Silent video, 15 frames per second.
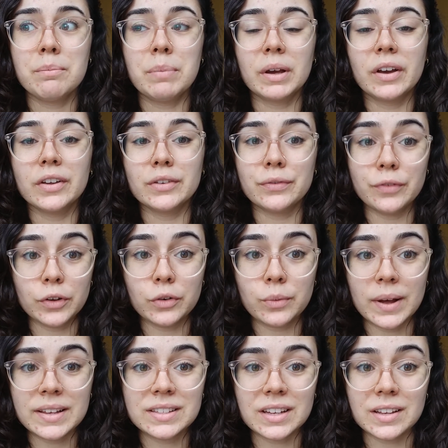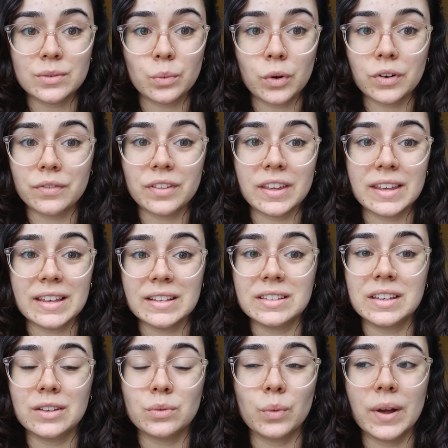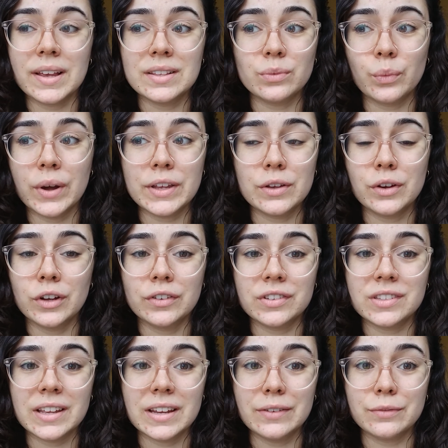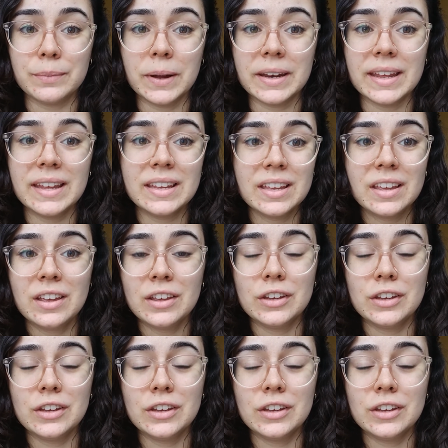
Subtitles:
because food waste is one of the easiest ways where you could have saved money.